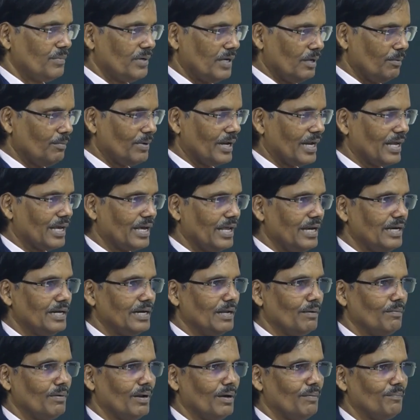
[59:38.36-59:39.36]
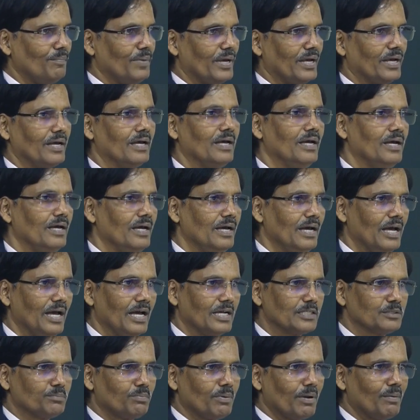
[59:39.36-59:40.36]
numerically developing,
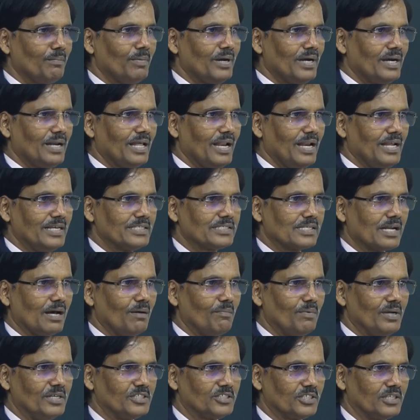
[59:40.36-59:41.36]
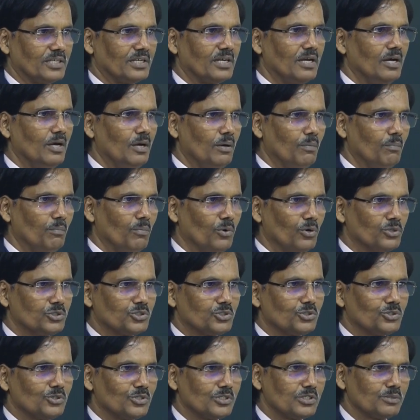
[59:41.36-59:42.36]
experimental establishing,
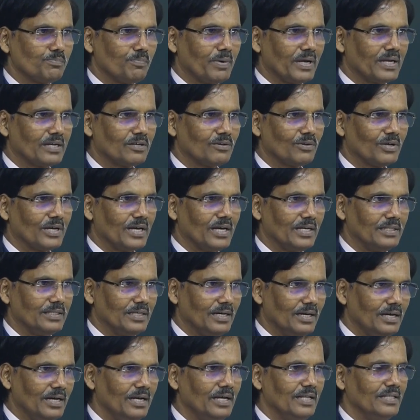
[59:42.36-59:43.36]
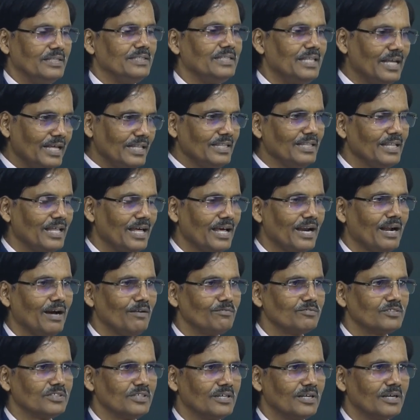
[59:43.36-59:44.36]
both should stick together. Then
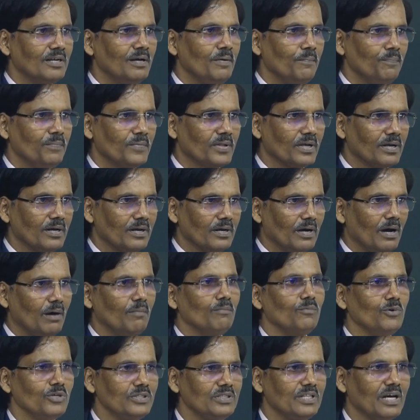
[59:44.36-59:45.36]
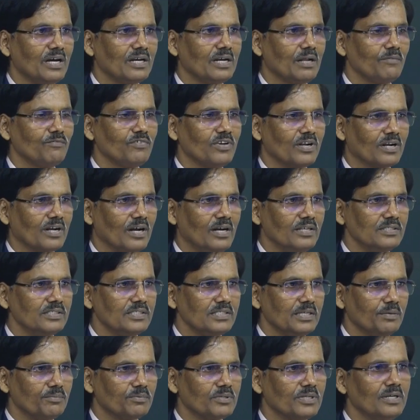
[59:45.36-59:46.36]
thereafter come with that as a
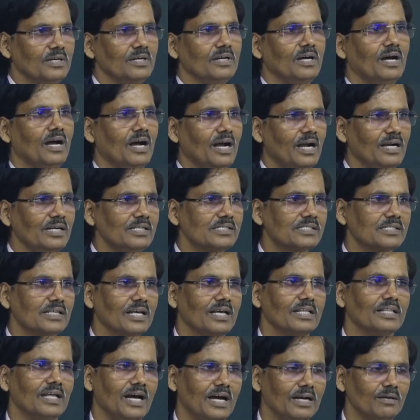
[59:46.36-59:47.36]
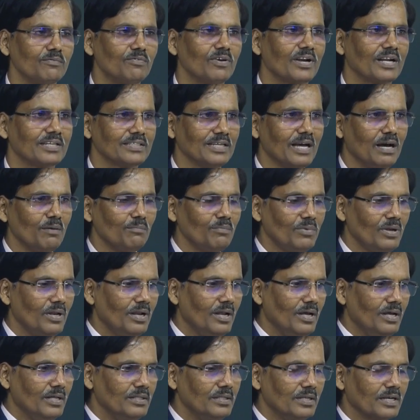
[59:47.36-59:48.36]
concept and say that. For example,
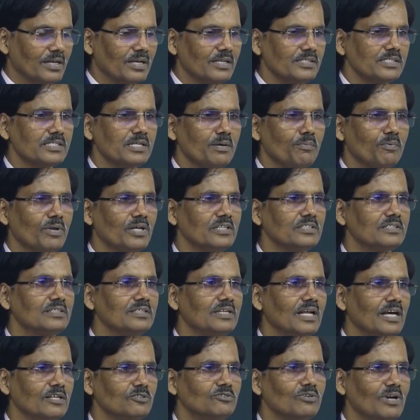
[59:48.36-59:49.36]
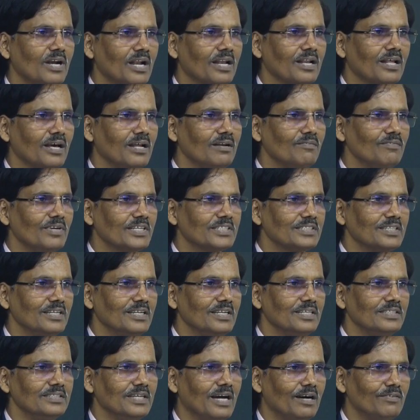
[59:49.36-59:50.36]
the concept is natural convection
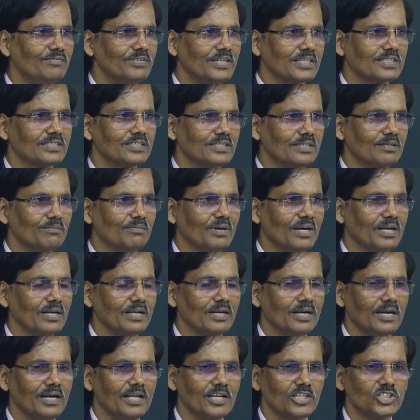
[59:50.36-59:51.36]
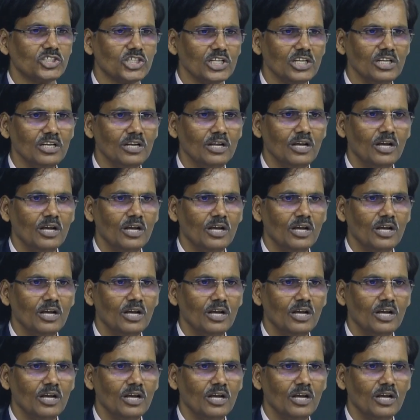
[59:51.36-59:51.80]
is affected by radiation